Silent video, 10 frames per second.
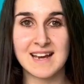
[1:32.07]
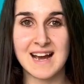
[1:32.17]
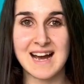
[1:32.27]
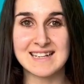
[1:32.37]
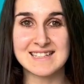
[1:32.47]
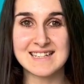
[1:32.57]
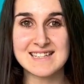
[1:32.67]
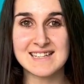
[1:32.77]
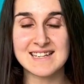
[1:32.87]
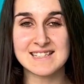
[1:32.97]
and
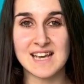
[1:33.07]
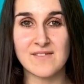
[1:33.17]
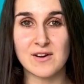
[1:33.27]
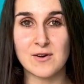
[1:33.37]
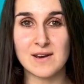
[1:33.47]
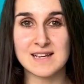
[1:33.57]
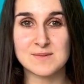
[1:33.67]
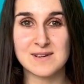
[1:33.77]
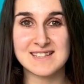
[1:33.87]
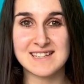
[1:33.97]
easily save a whole
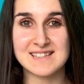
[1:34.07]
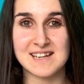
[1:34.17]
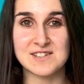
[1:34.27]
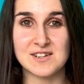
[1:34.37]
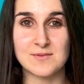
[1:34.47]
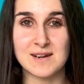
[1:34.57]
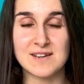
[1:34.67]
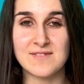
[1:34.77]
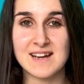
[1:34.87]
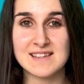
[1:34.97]
expressing session when
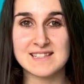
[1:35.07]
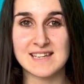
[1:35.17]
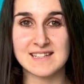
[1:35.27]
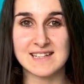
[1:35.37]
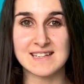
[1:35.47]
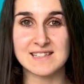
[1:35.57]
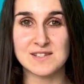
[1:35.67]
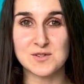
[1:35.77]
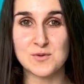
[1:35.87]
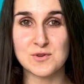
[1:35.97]
you find the settings that
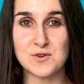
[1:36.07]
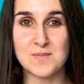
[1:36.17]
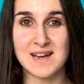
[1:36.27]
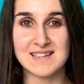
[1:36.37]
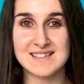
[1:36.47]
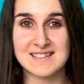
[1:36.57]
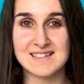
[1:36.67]
suit you best.